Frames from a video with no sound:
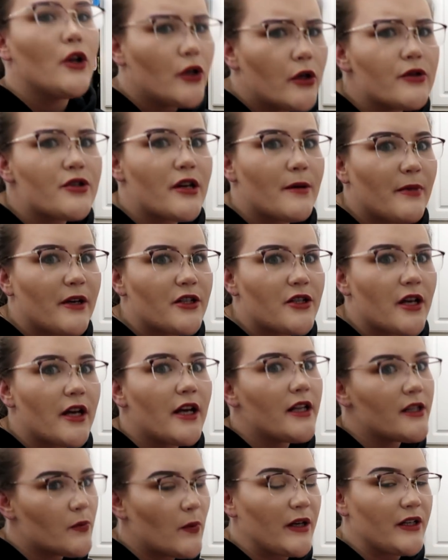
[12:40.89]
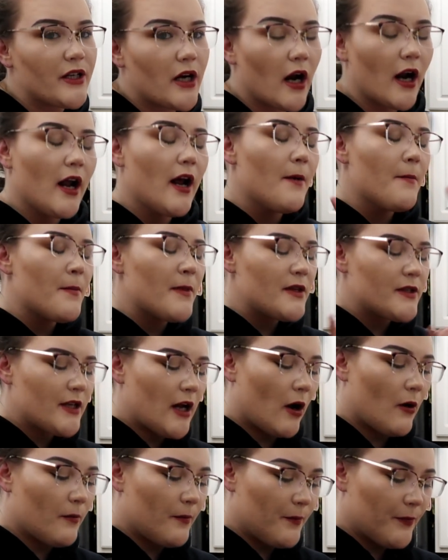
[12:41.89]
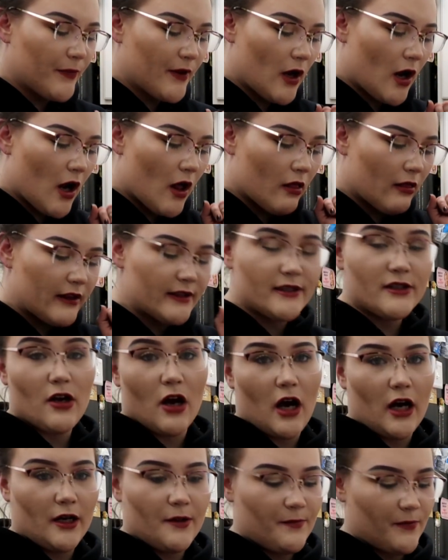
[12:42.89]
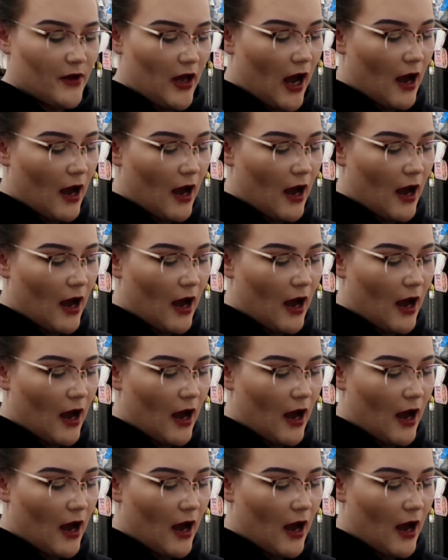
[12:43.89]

No shit, bitch. It's winter. So, let's talk.